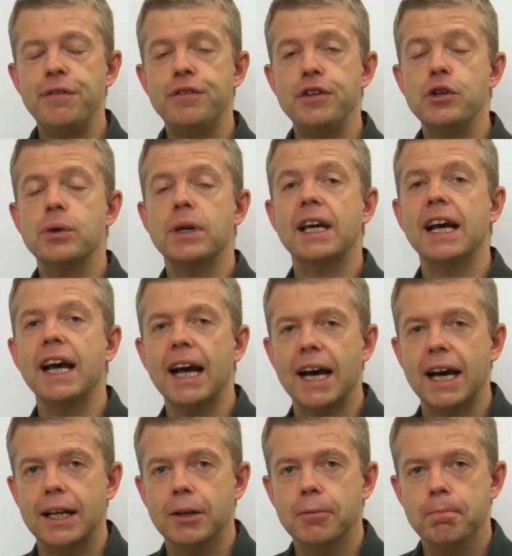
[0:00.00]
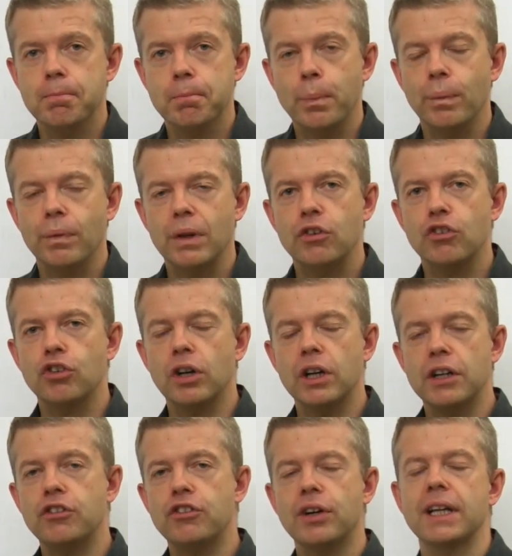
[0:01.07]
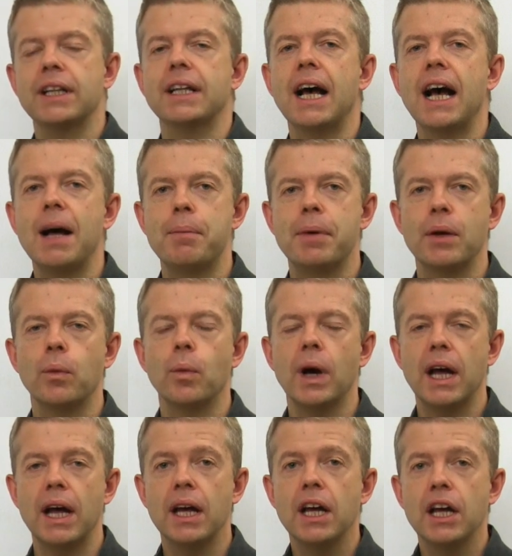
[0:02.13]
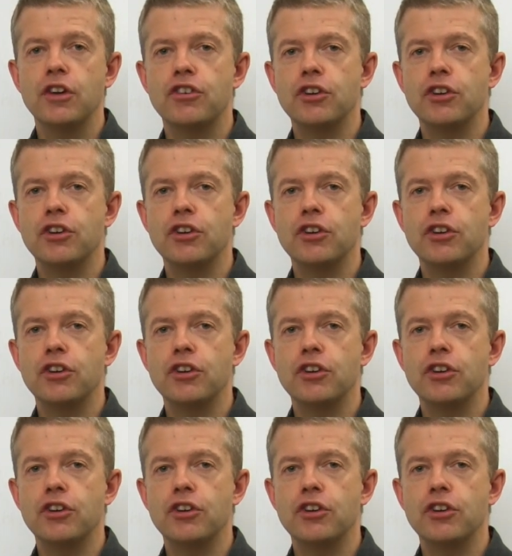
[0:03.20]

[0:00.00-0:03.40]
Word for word: If you can, try and train the habit where